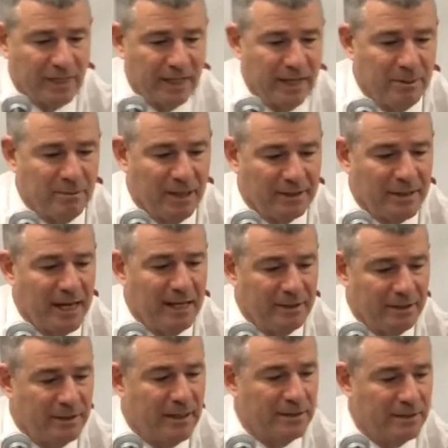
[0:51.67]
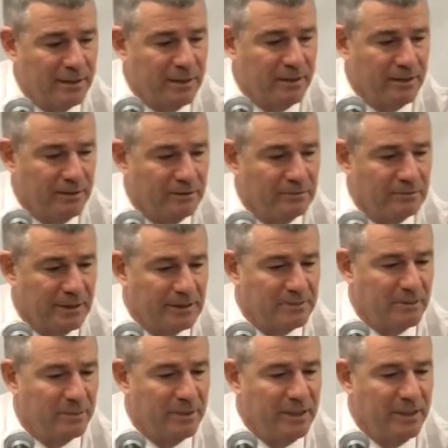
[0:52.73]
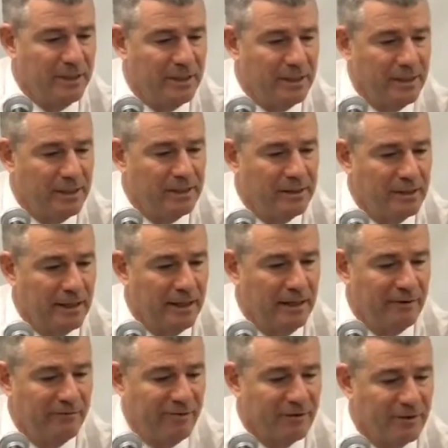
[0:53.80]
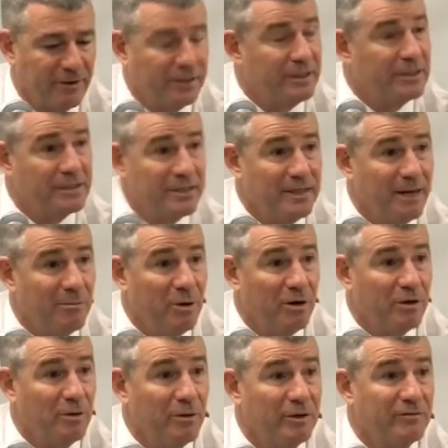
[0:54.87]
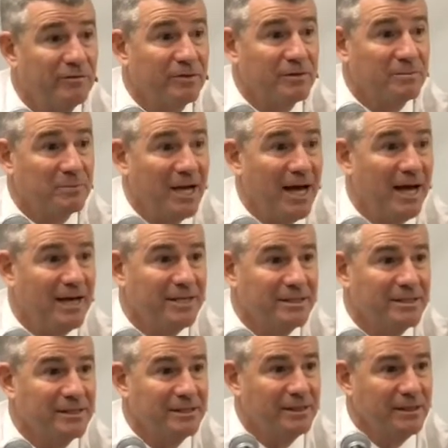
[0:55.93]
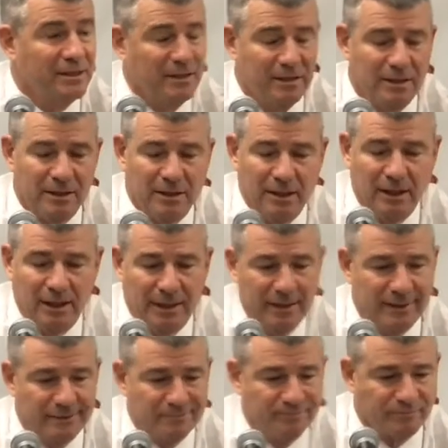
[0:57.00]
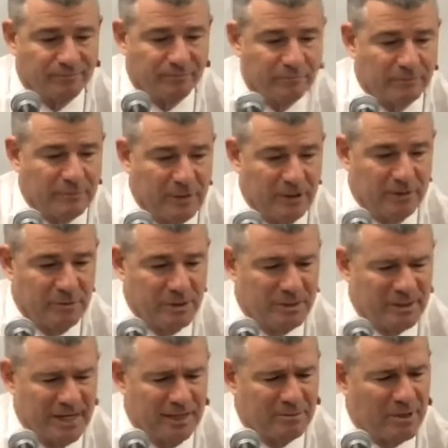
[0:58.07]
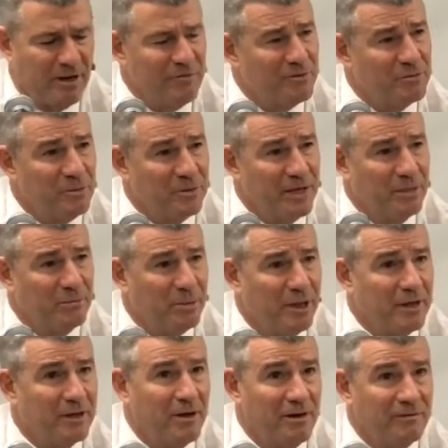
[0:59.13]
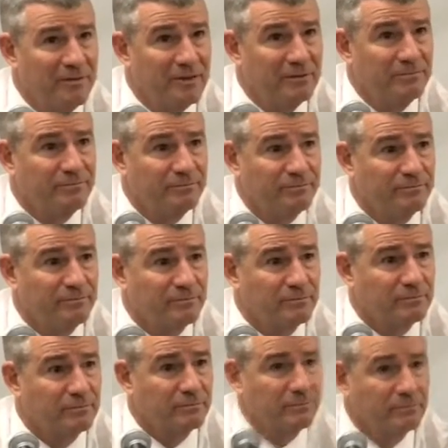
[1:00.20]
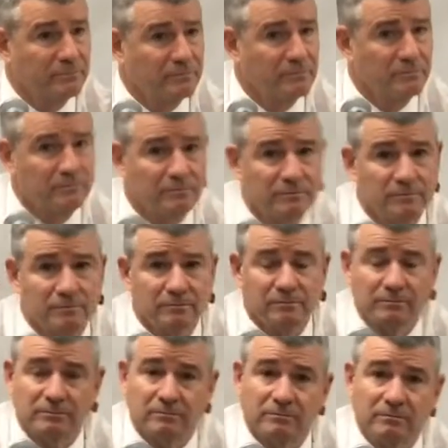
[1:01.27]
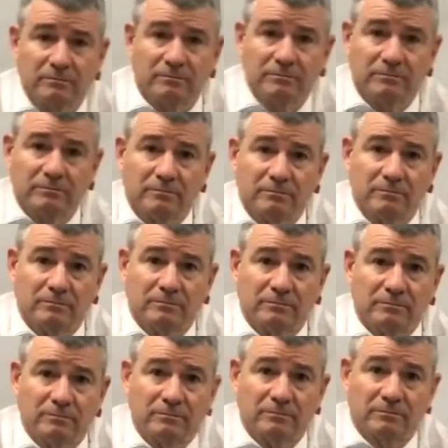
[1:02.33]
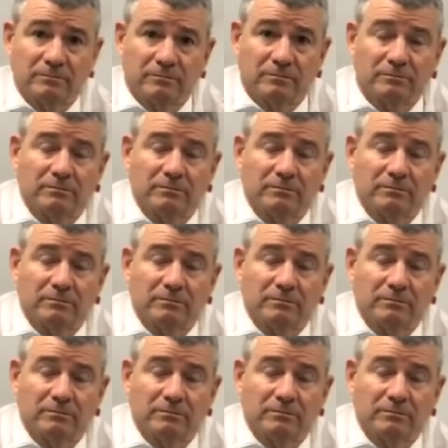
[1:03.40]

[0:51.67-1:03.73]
a game like that, that you know, that's what we needed, and, and, it felt good to see that ball go in for some guys. And uh, you know, just get them comfortable and get them confident. You uh, played 10 guys in that first half.